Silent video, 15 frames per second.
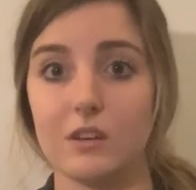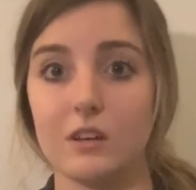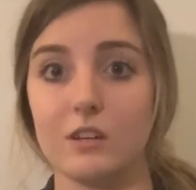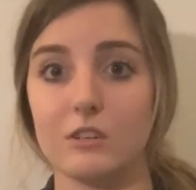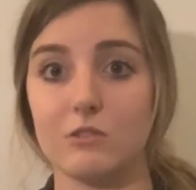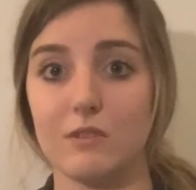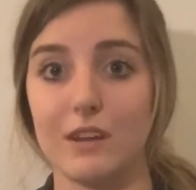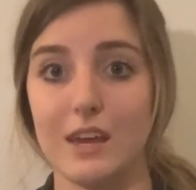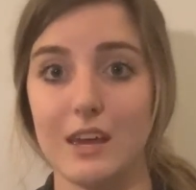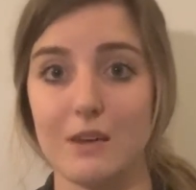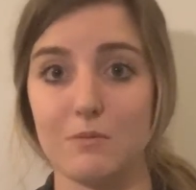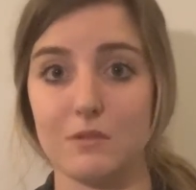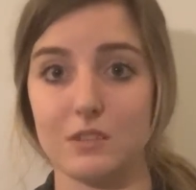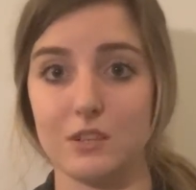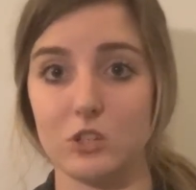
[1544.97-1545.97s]
So an A
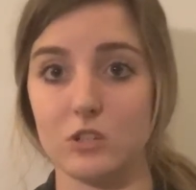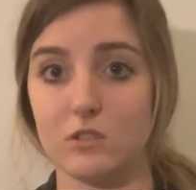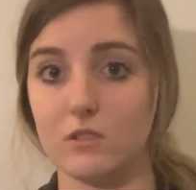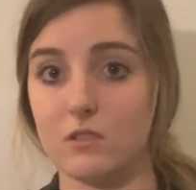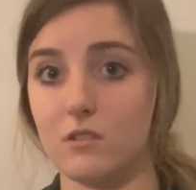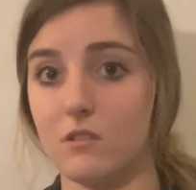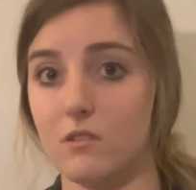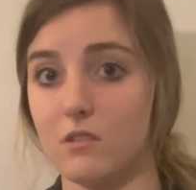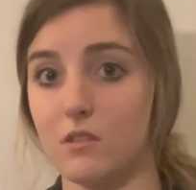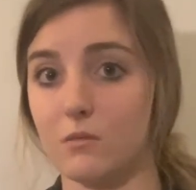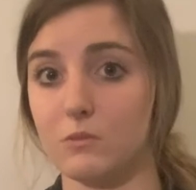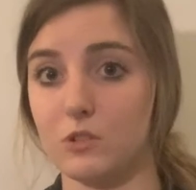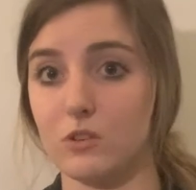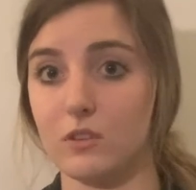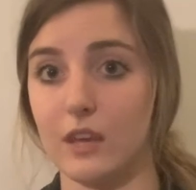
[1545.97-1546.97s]
position, so your thumbs are
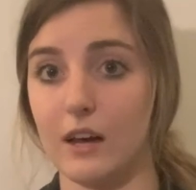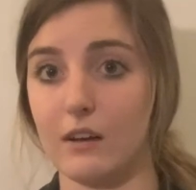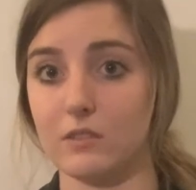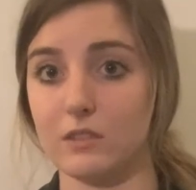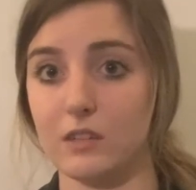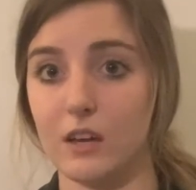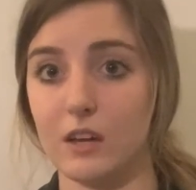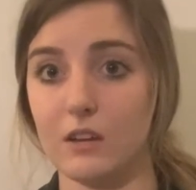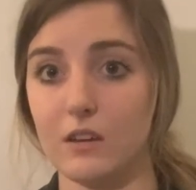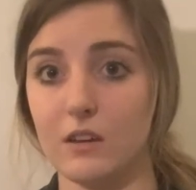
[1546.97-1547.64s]
on the outside.